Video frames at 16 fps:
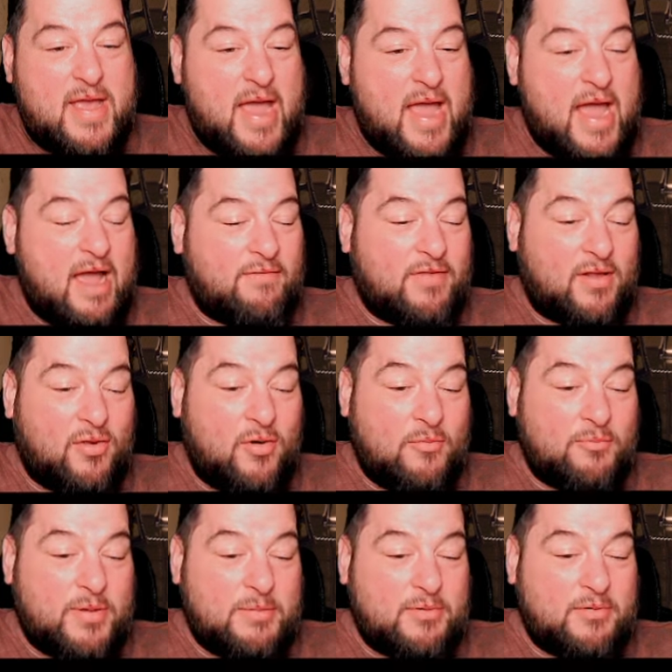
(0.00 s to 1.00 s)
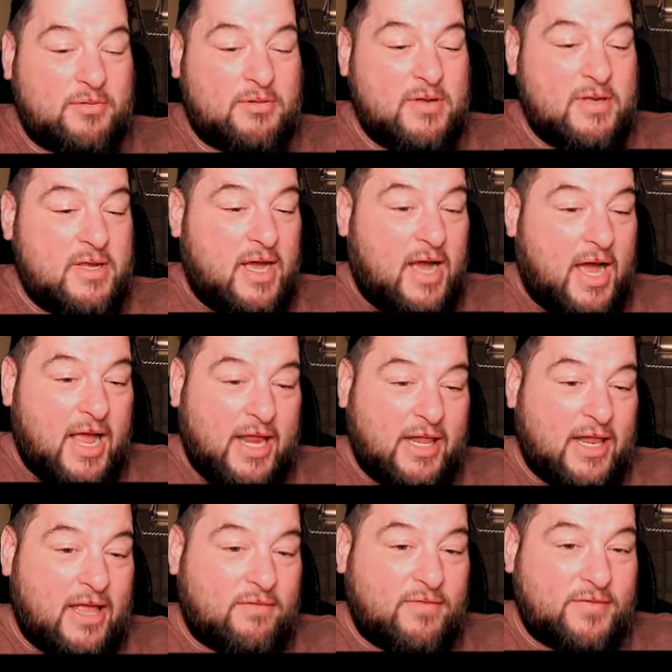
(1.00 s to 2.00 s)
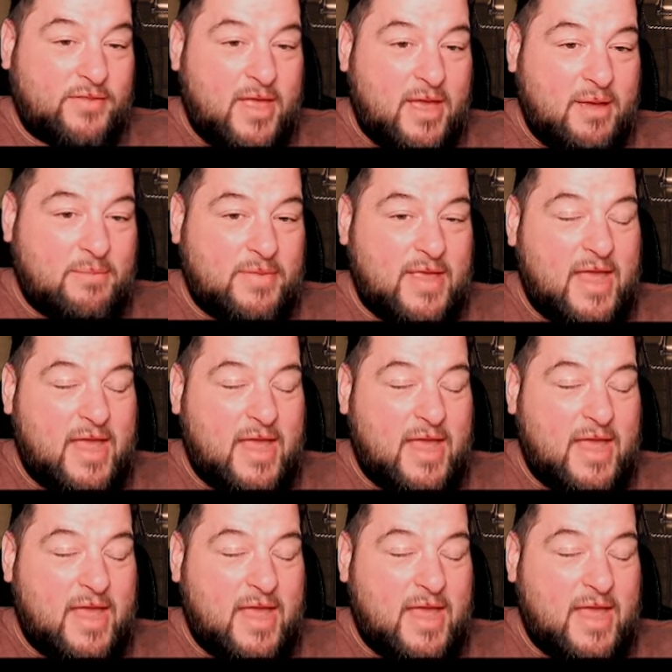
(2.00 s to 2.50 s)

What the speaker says: have the clone people in love with them.